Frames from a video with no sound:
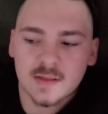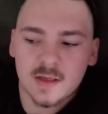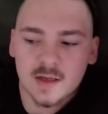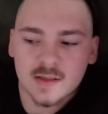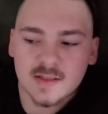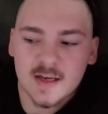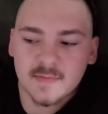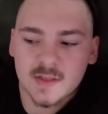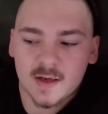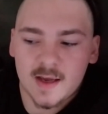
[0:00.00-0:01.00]
the
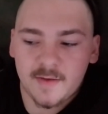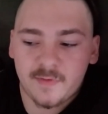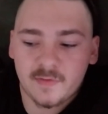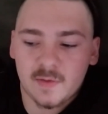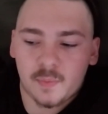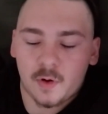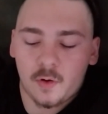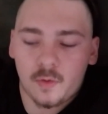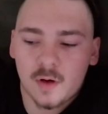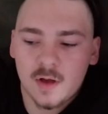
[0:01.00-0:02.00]
Samsung 850
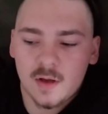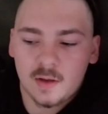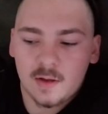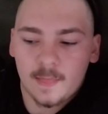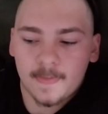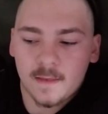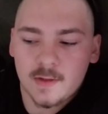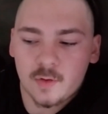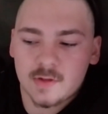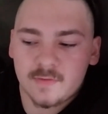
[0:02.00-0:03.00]
Pro,
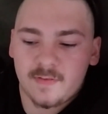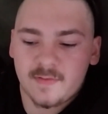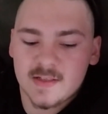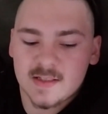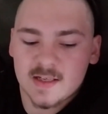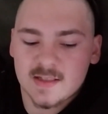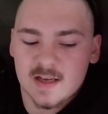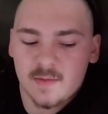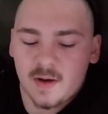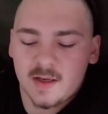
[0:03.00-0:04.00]
256
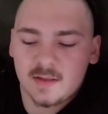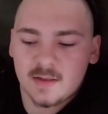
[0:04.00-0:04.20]
gigabyte.